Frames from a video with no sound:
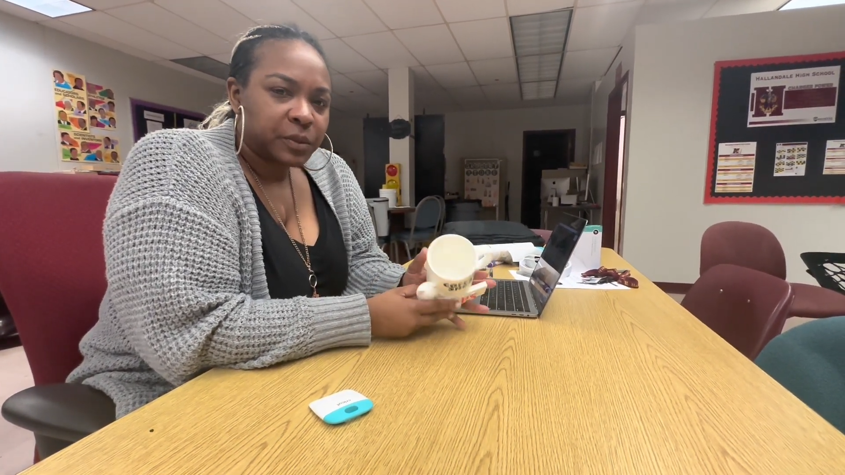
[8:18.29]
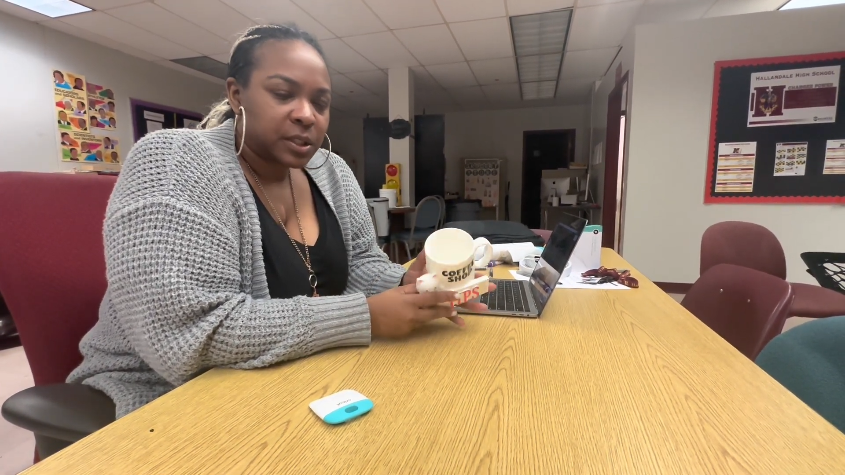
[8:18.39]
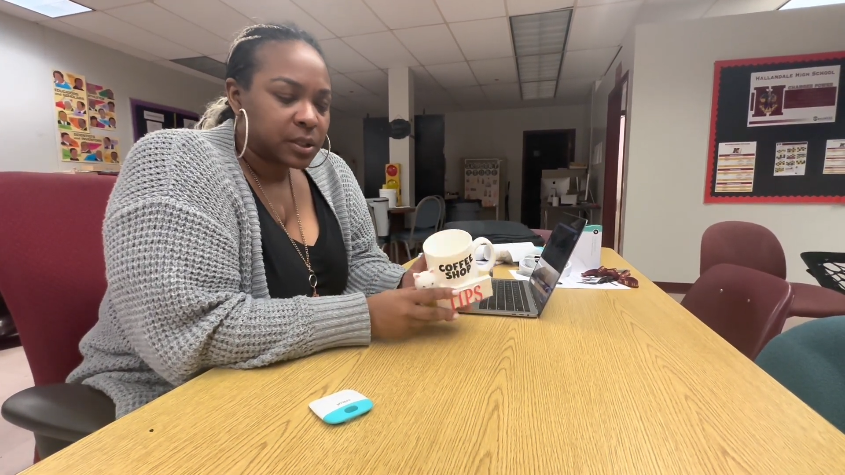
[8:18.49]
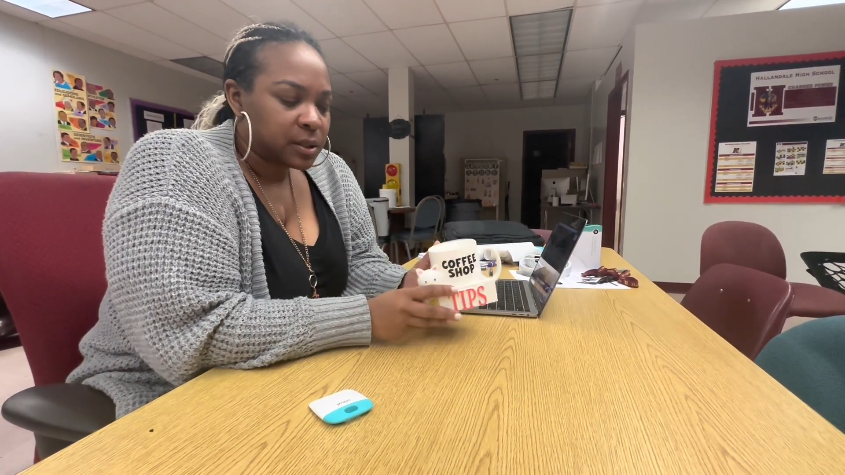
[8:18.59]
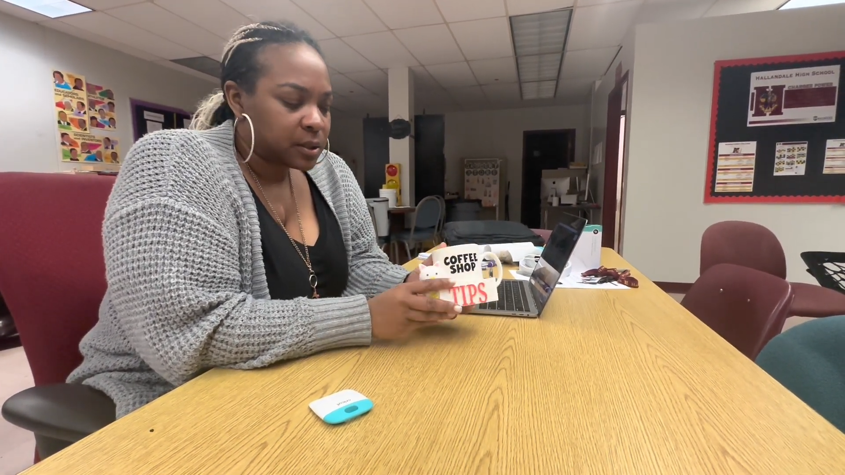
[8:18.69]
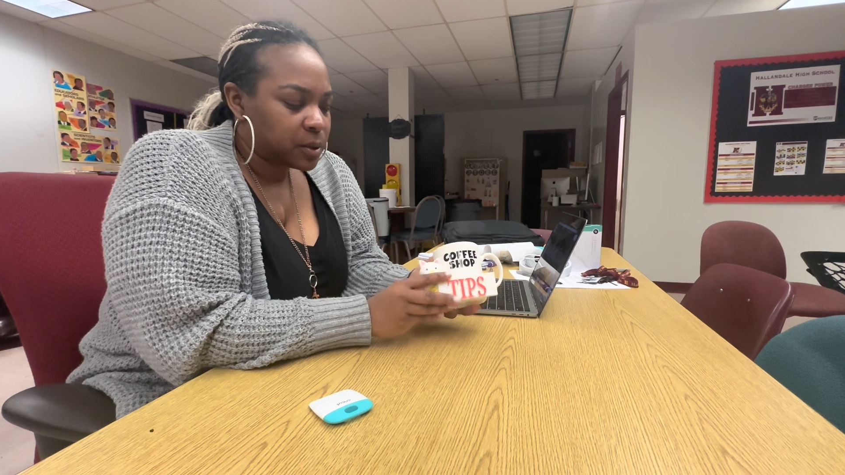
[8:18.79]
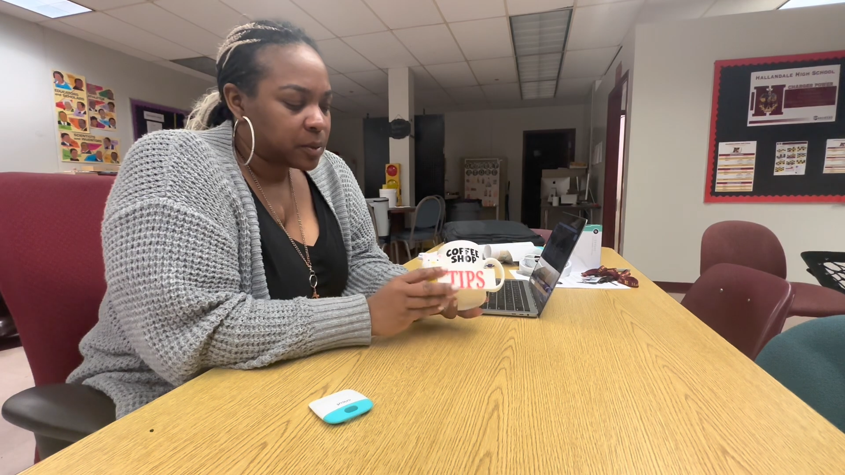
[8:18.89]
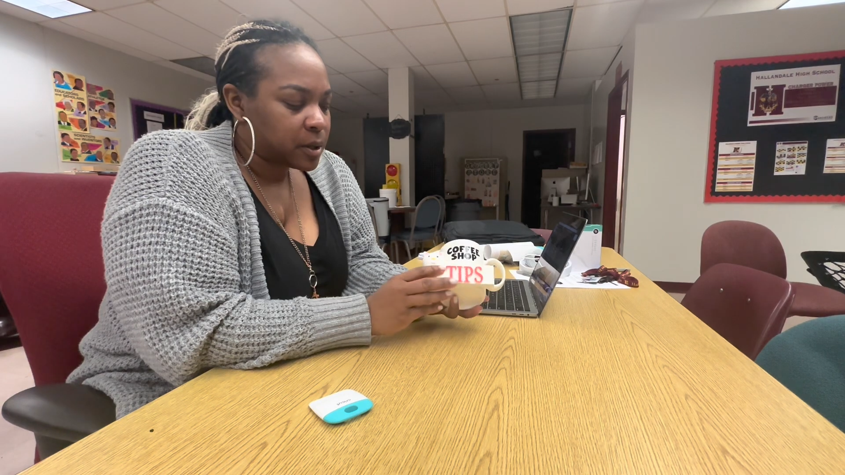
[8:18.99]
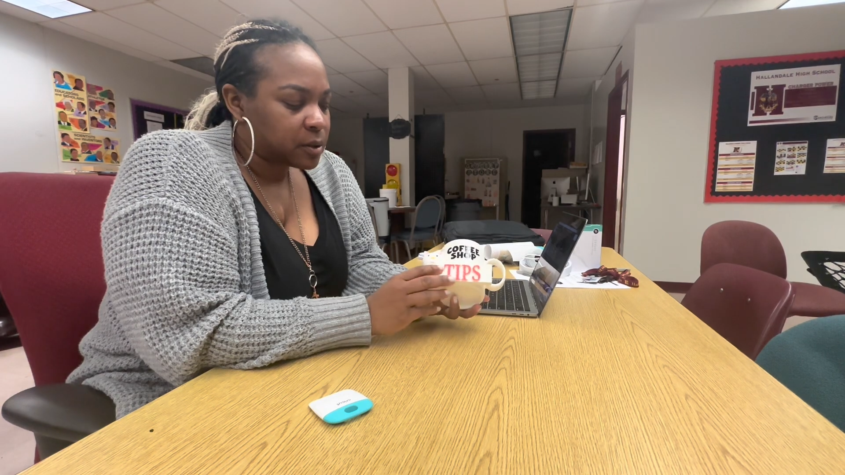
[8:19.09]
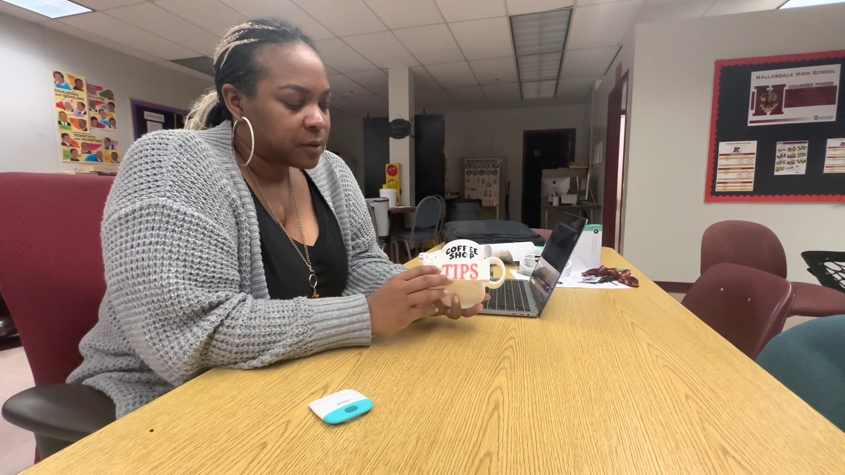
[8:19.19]
This is
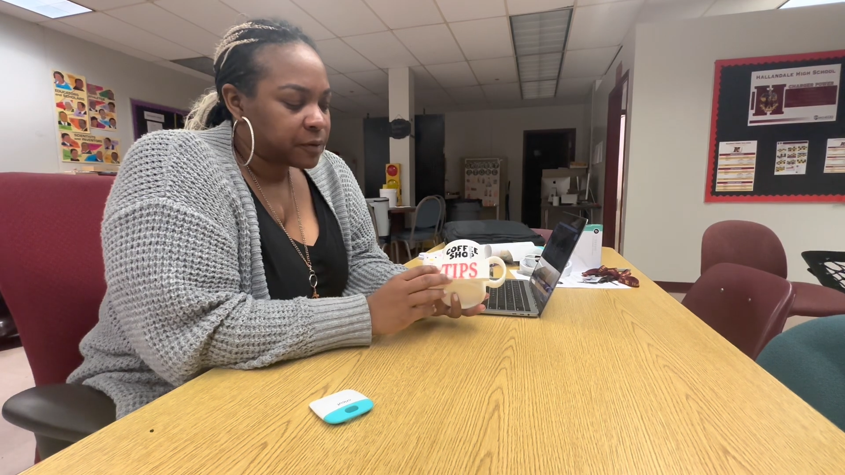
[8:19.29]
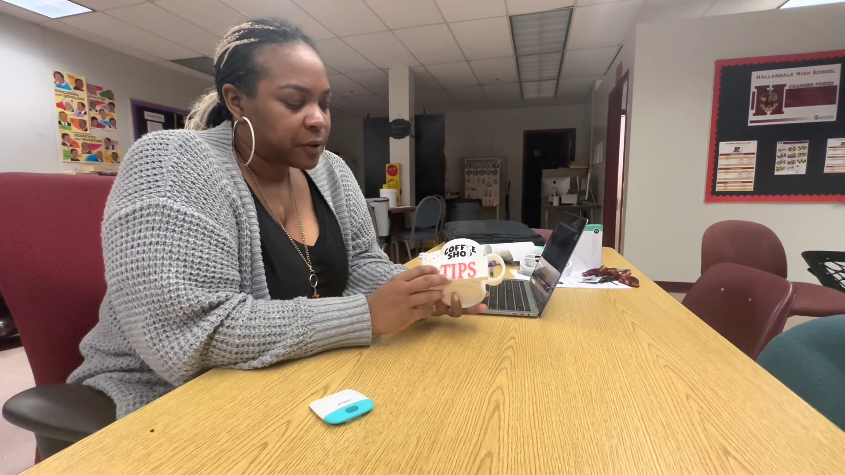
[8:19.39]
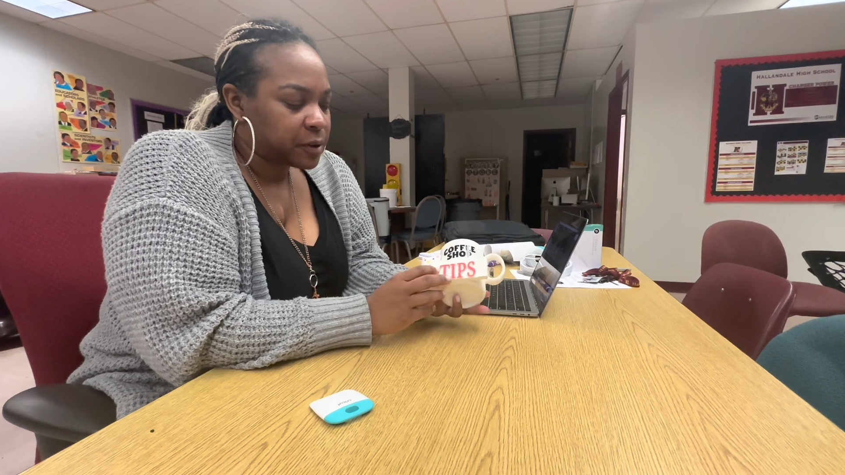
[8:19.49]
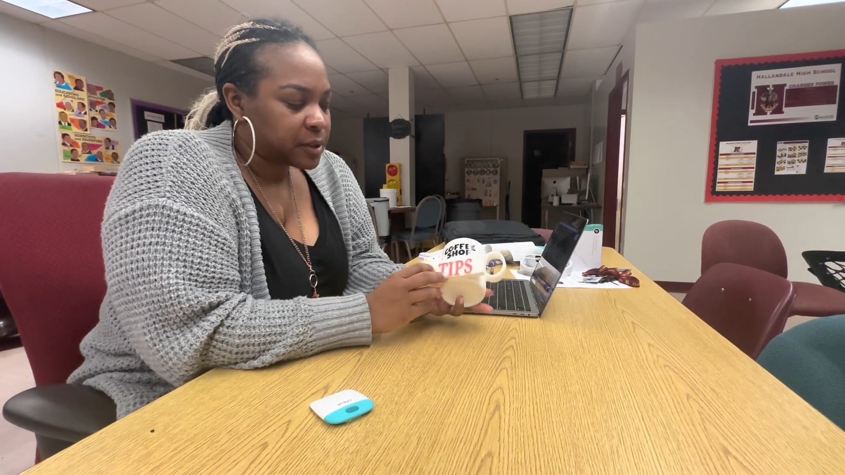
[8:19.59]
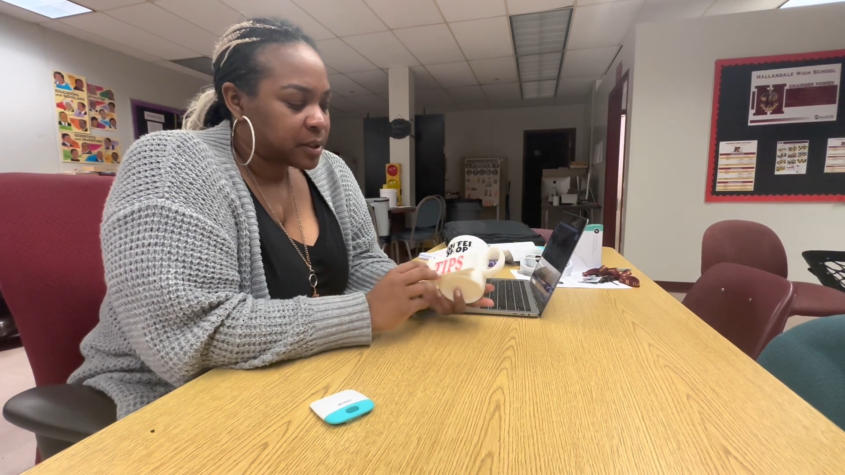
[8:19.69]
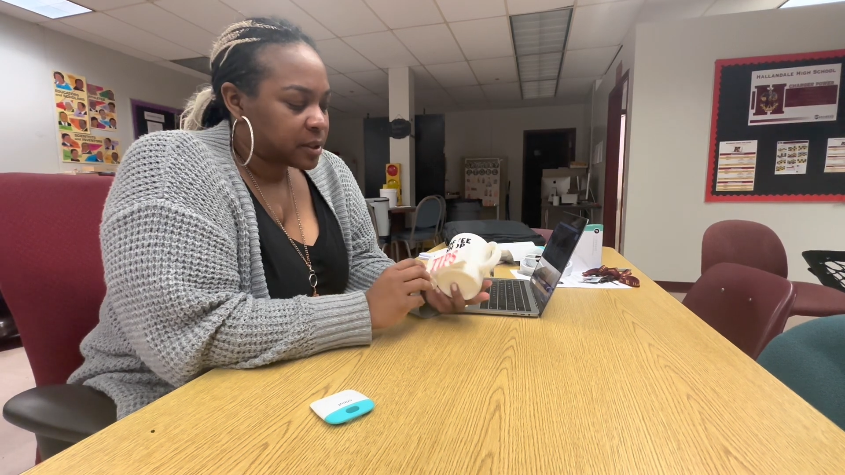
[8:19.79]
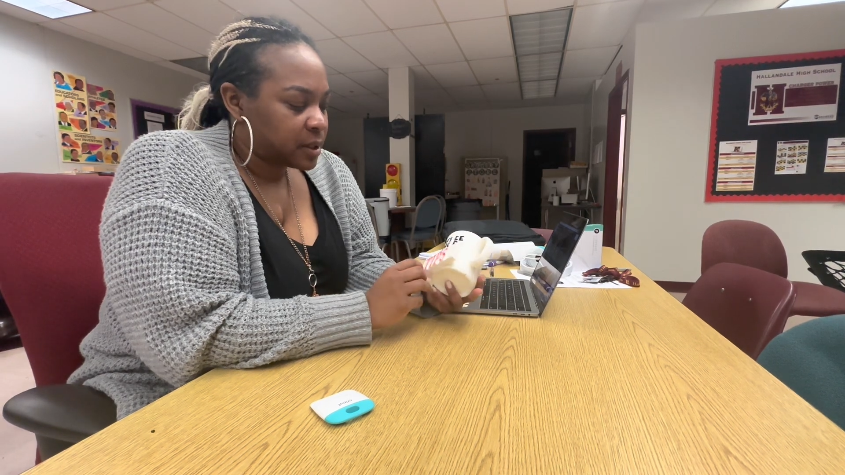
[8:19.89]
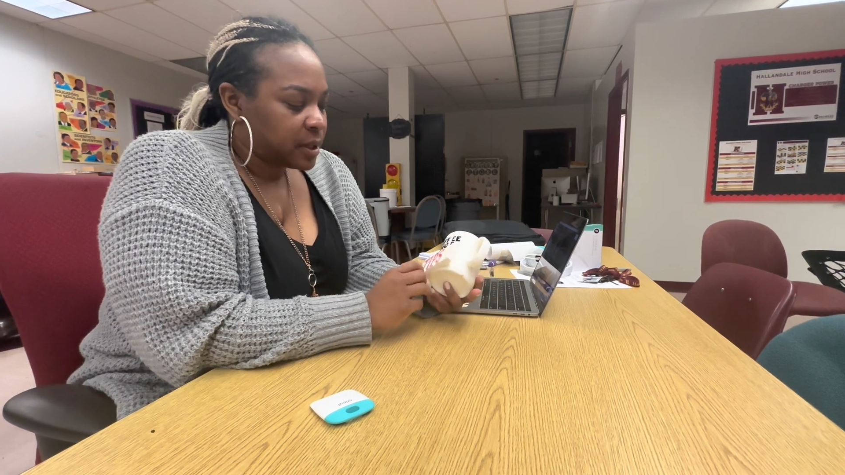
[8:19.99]
Terrell's first